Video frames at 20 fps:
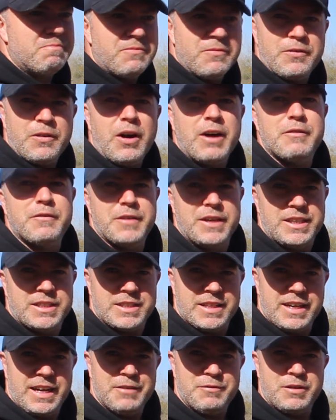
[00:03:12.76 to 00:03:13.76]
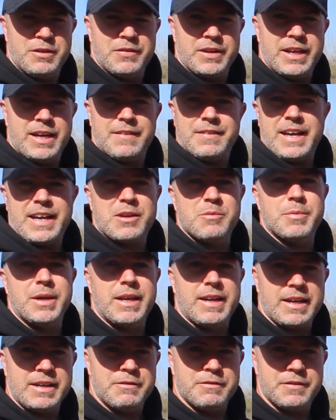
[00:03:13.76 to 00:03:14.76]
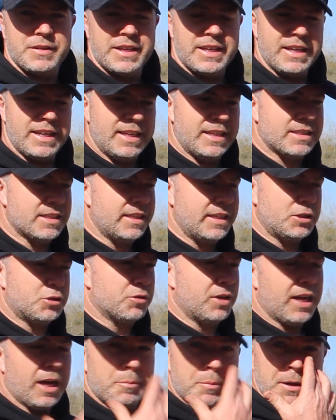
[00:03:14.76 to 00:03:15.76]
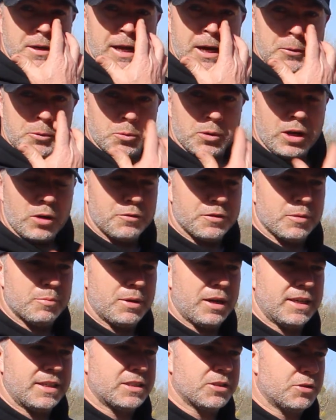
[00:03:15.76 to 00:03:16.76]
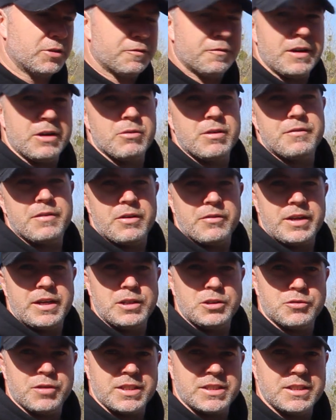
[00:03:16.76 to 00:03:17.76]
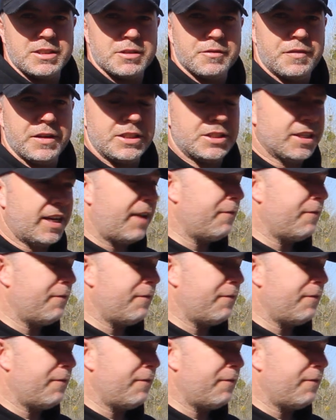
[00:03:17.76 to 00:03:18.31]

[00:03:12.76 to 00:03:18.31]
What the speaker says: 5 feet to the left of it, and that can be an 8 feet. It is literally up and down all over the place, so it's very, very interesting to fish. And